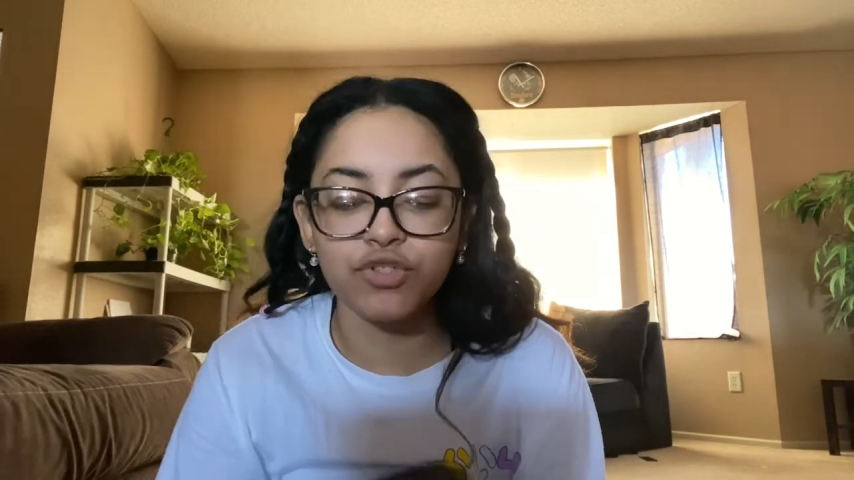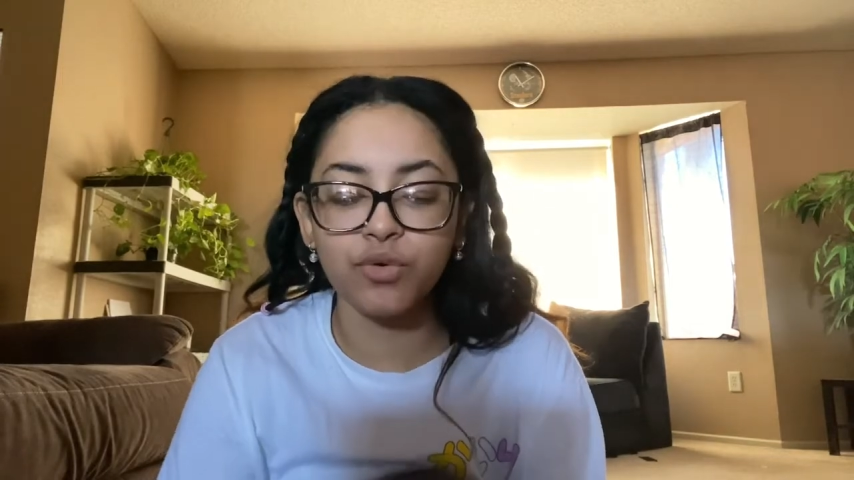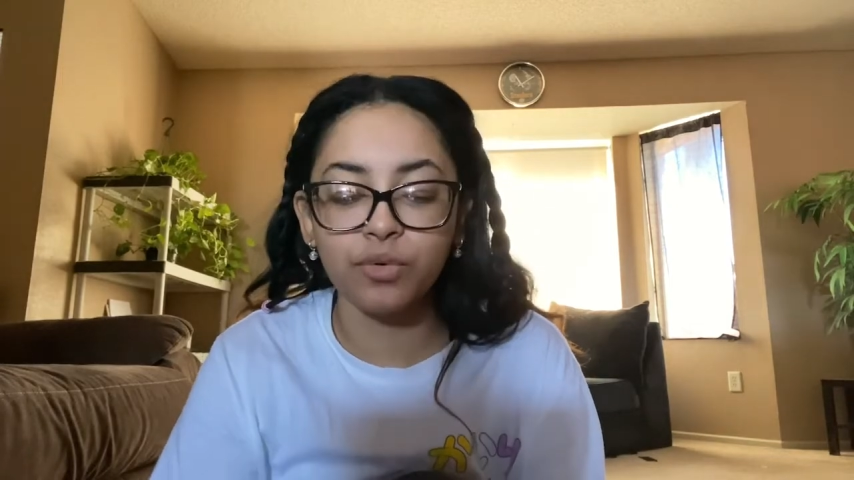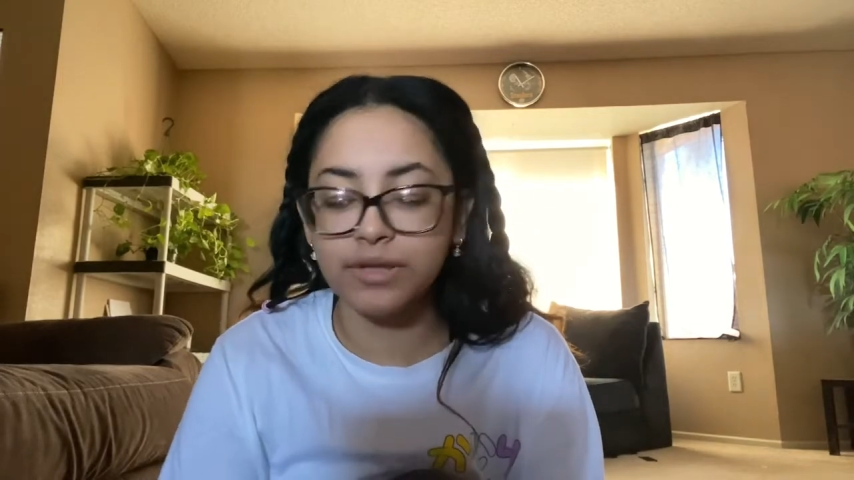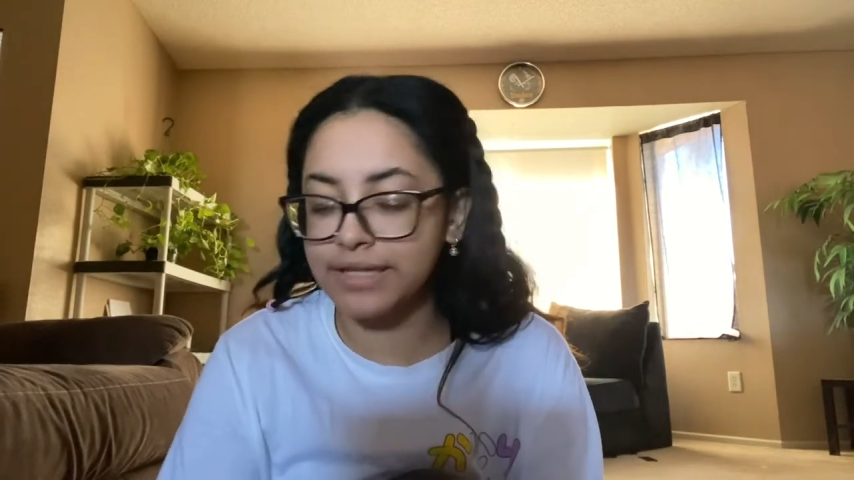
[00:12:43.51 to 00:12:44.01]

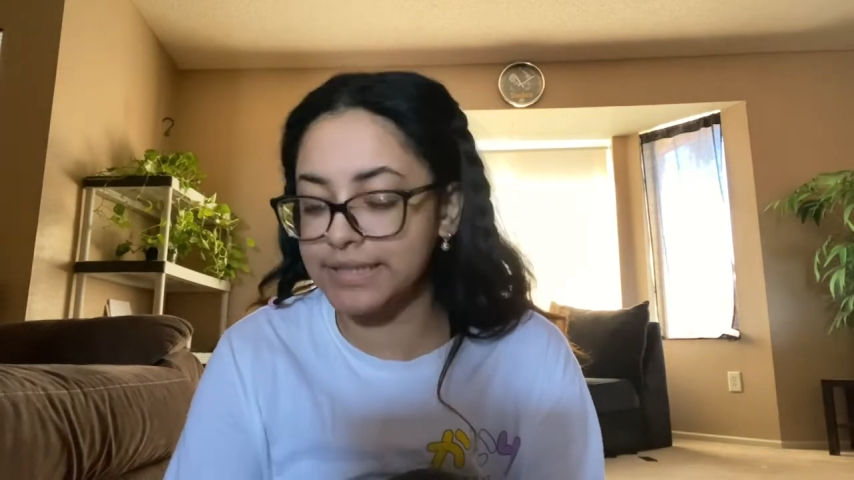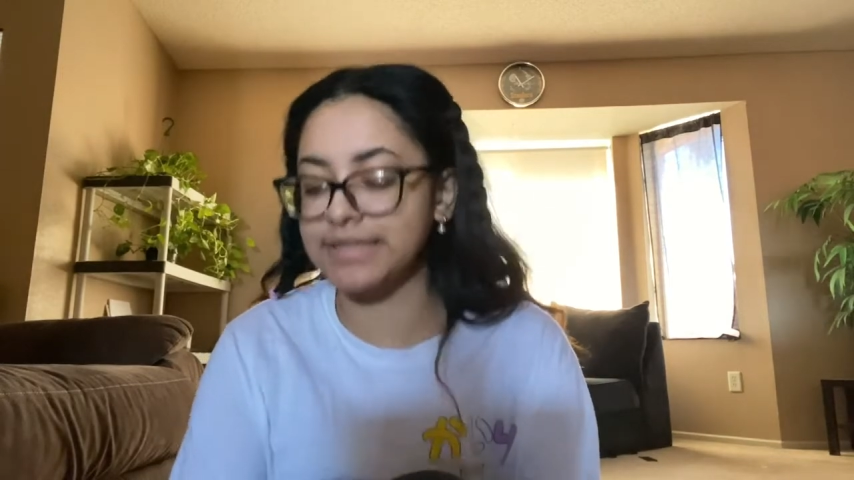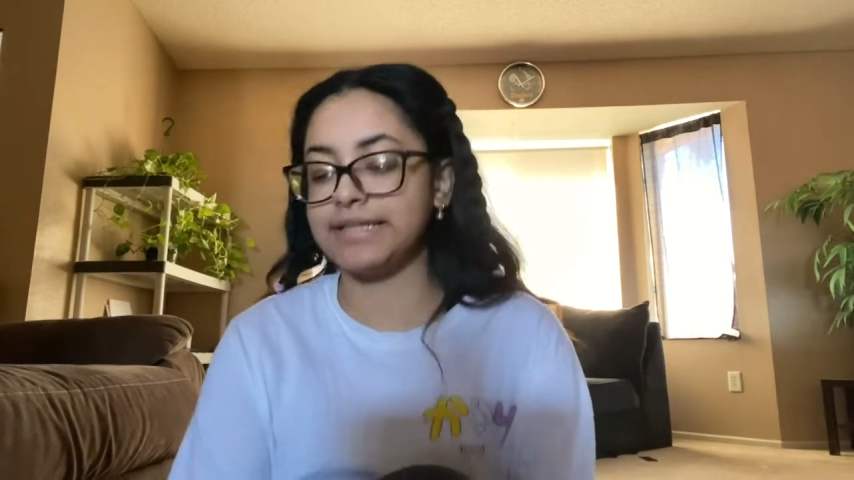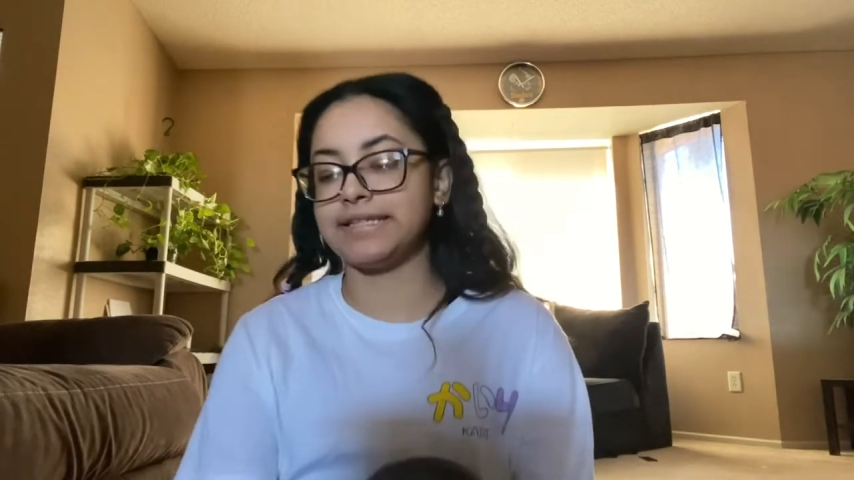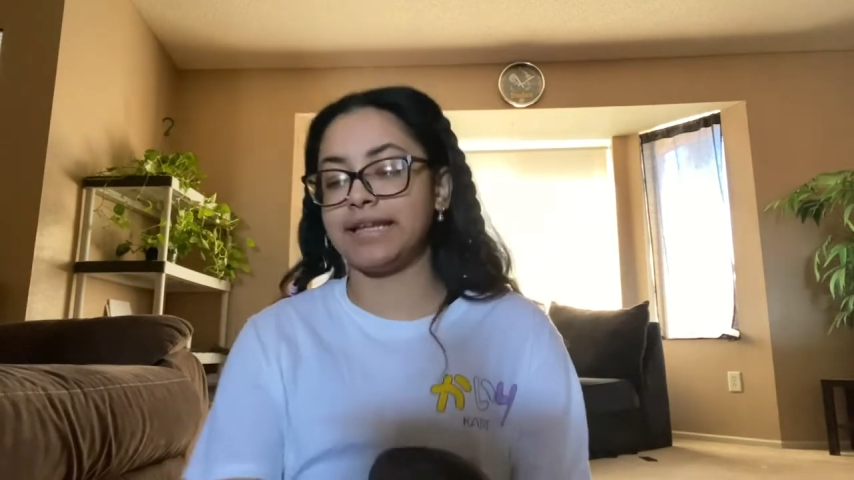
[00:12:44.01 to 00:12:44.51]
cool
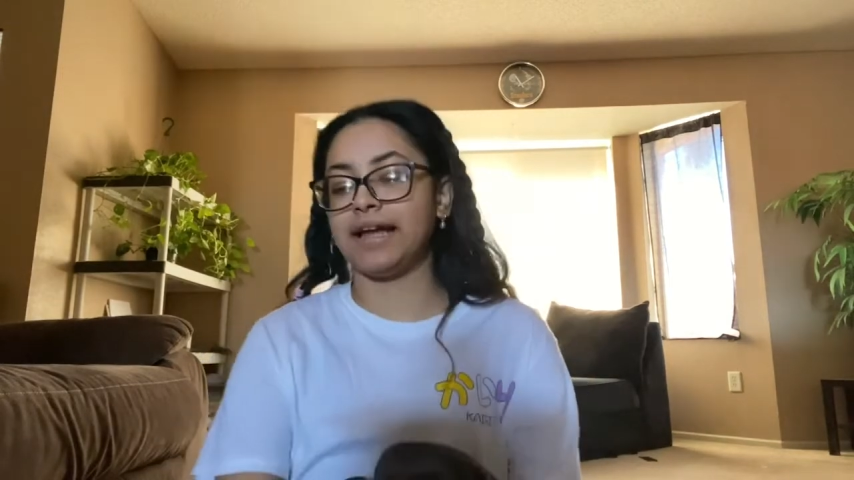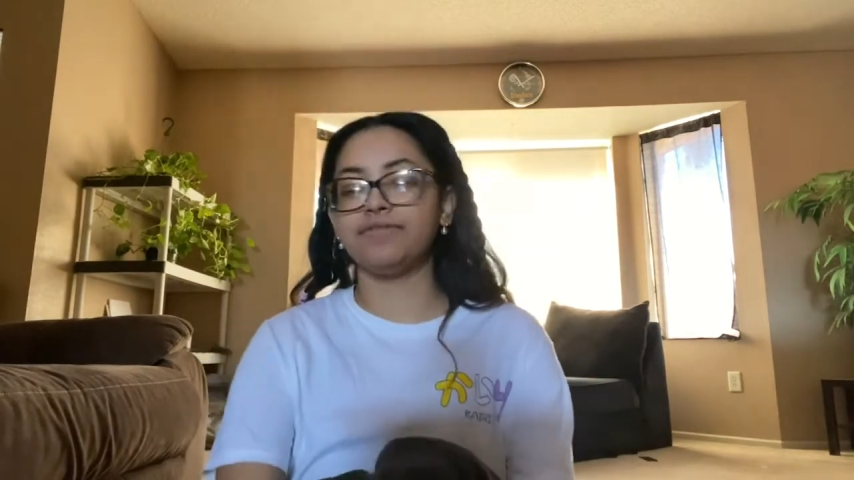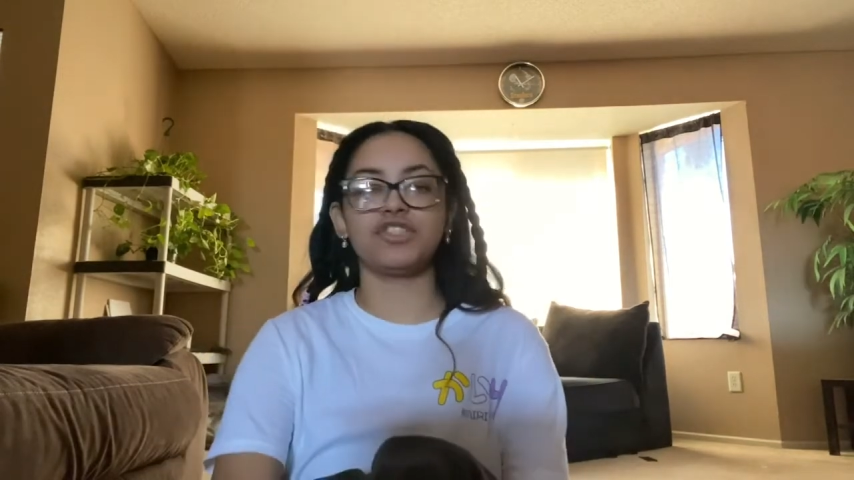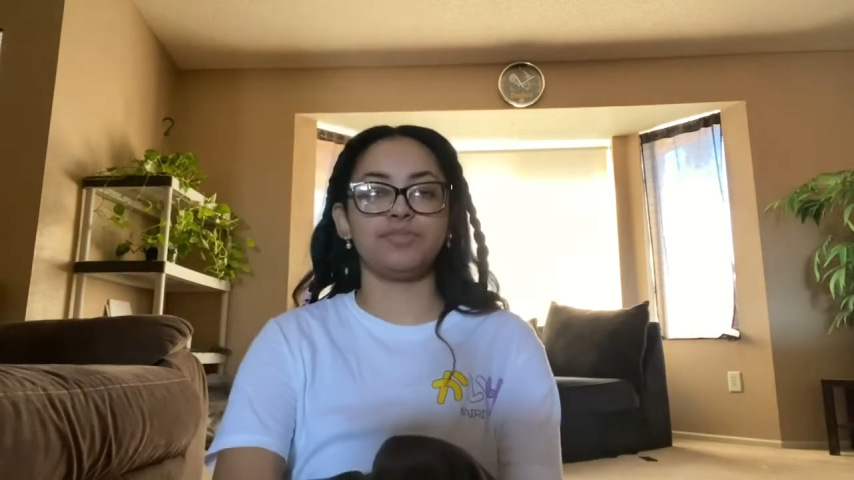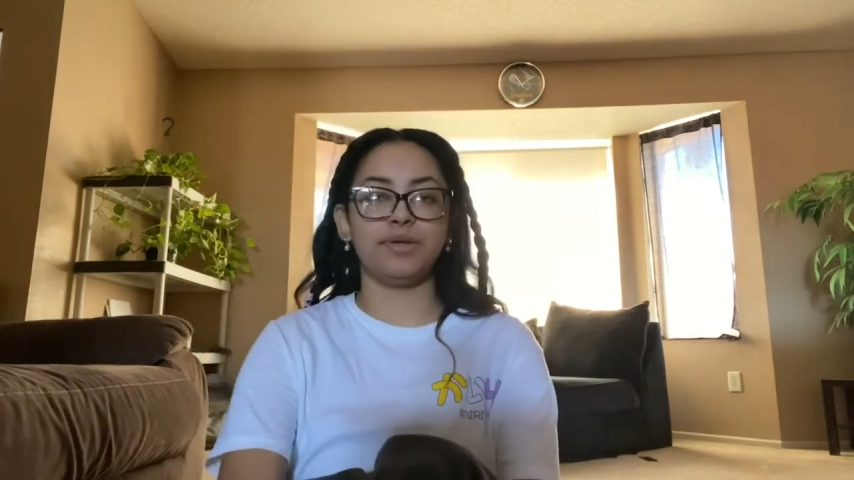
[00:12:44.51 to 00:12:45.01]
exists and I've
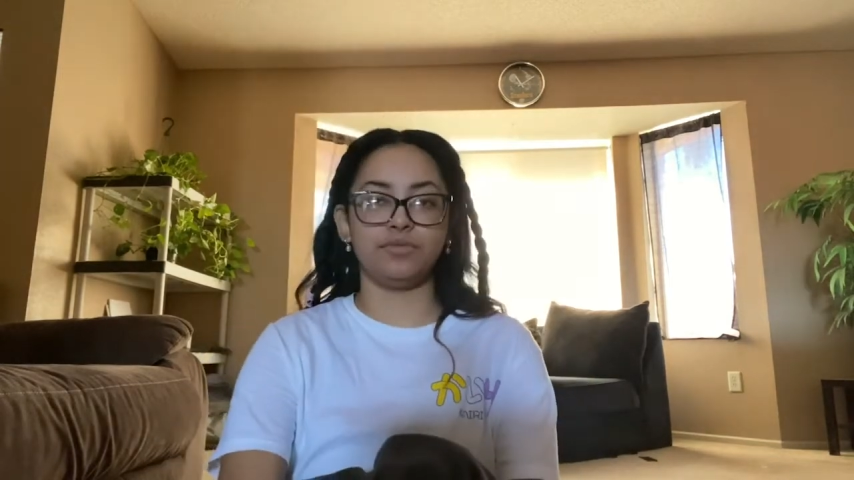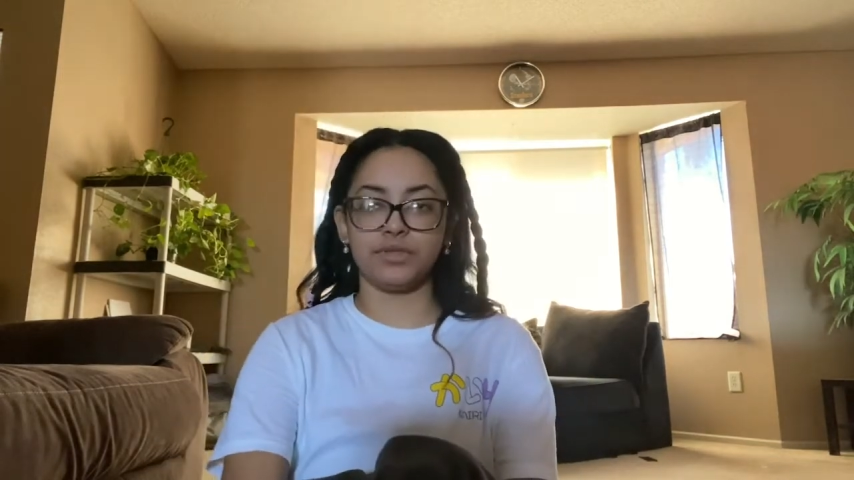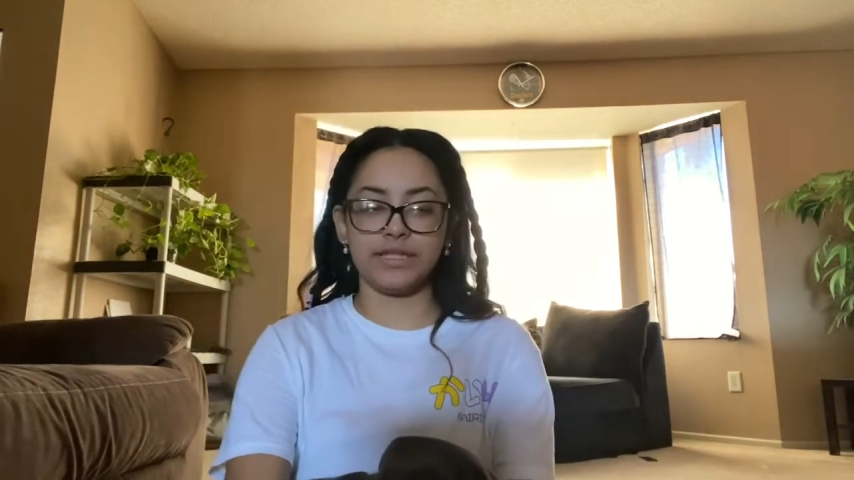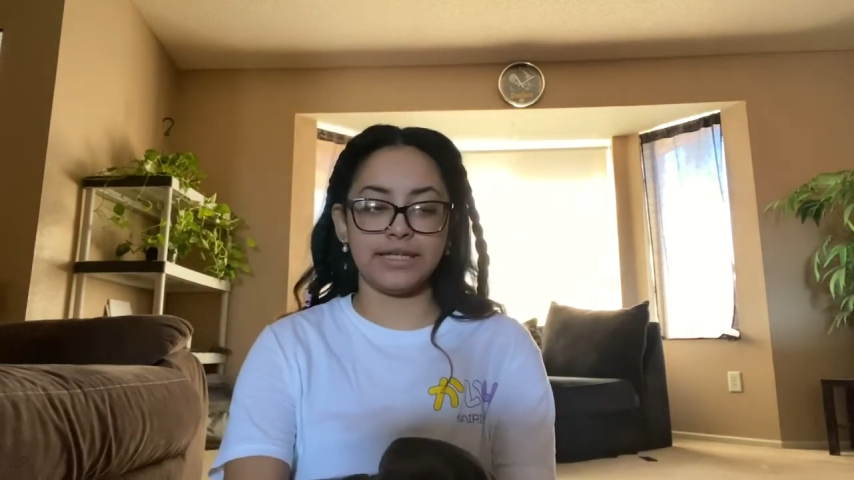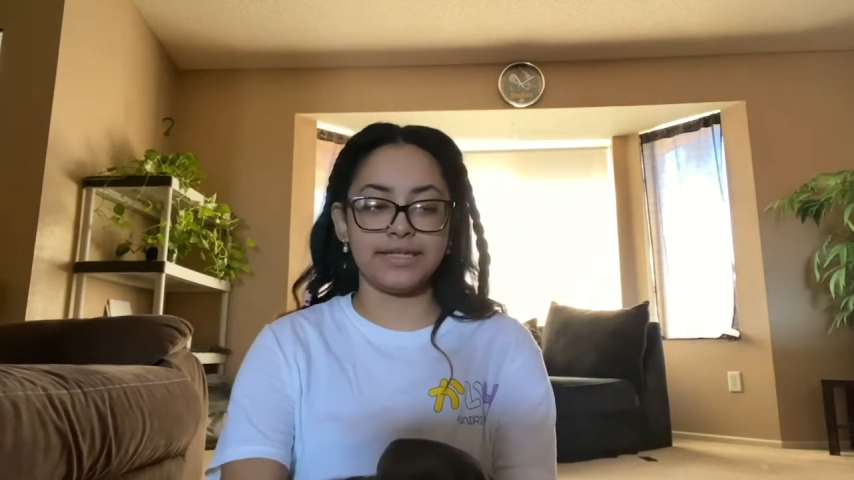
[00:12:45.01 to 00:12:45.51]
just been
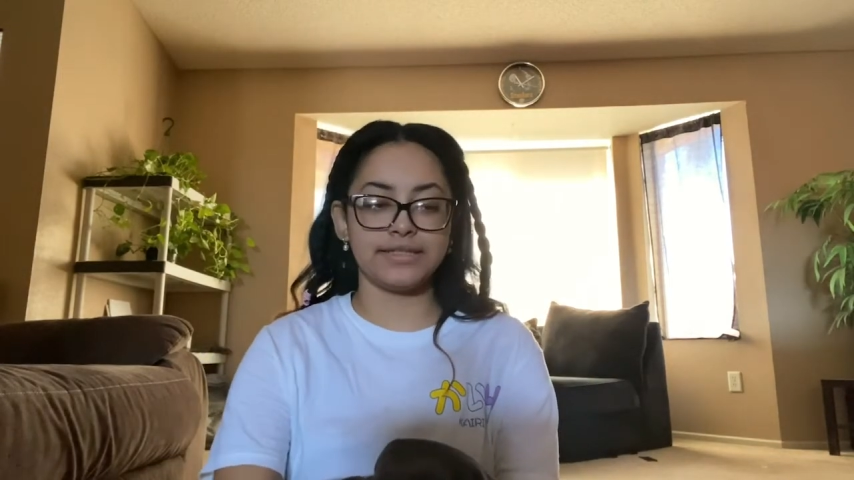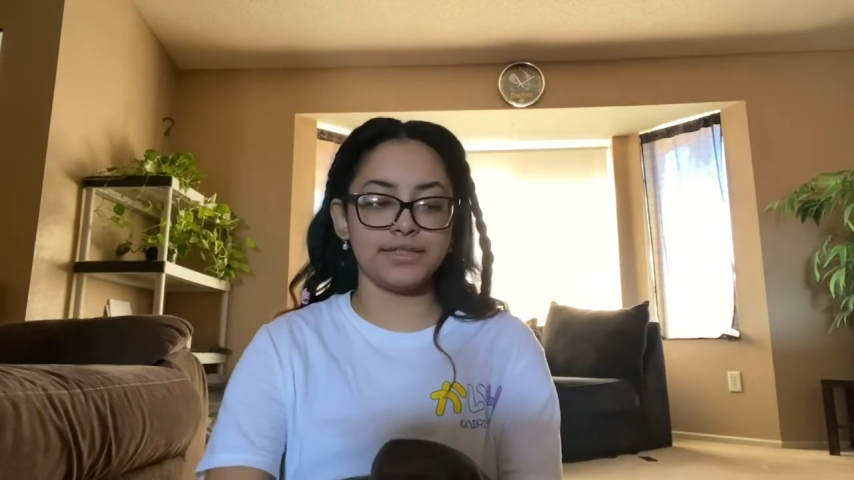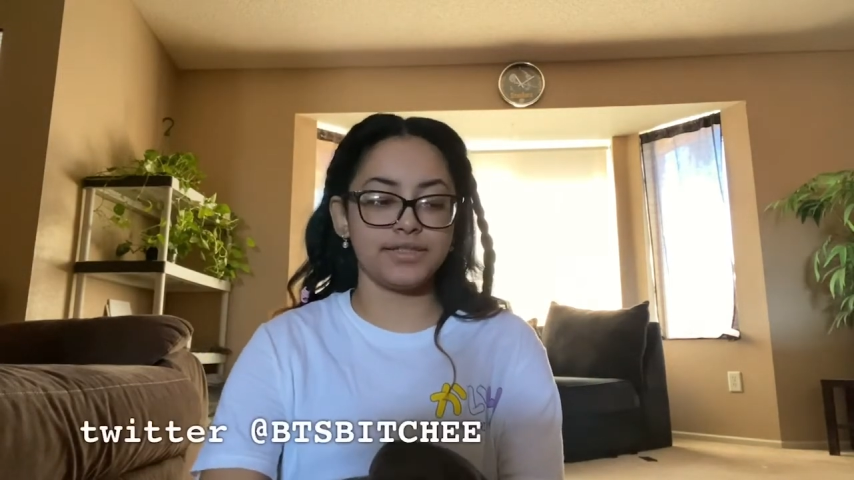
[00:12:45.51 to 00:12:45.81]
really lazy,